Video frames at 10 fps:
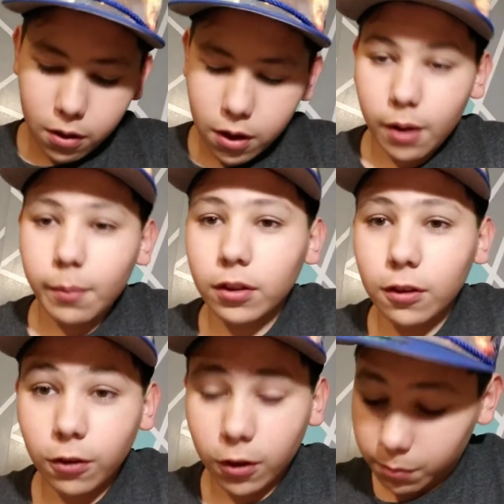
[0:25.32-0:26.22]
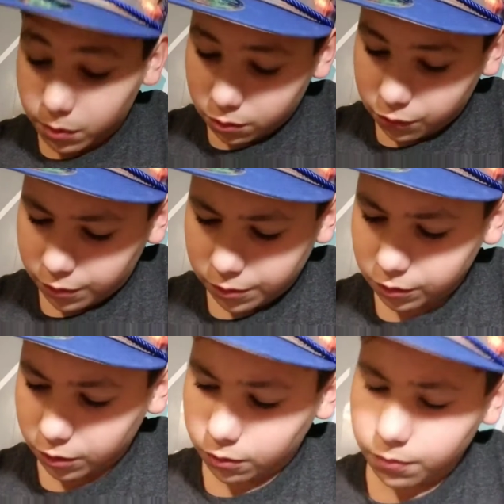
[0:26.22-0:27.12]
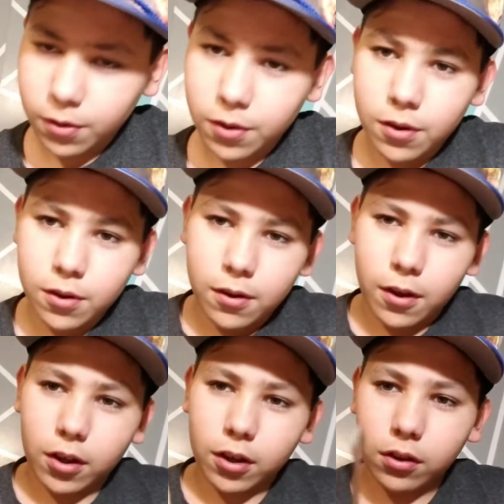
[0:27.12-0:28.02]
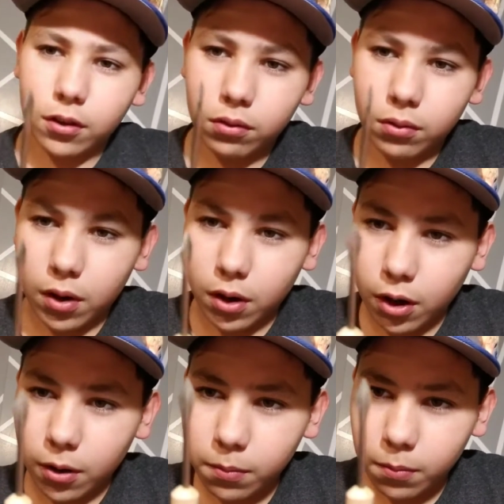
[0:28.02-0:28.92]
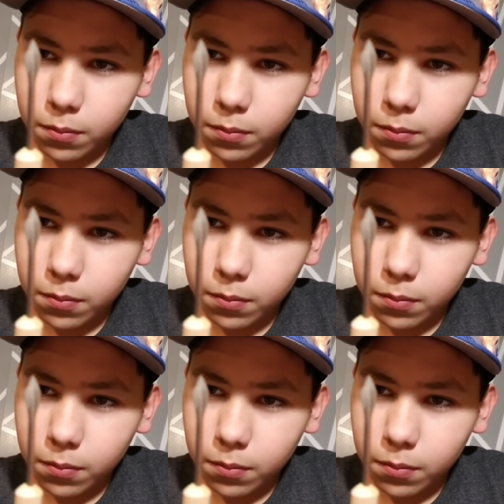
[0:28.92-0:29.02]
and I bet these are gonna be useful. So like I got this one right here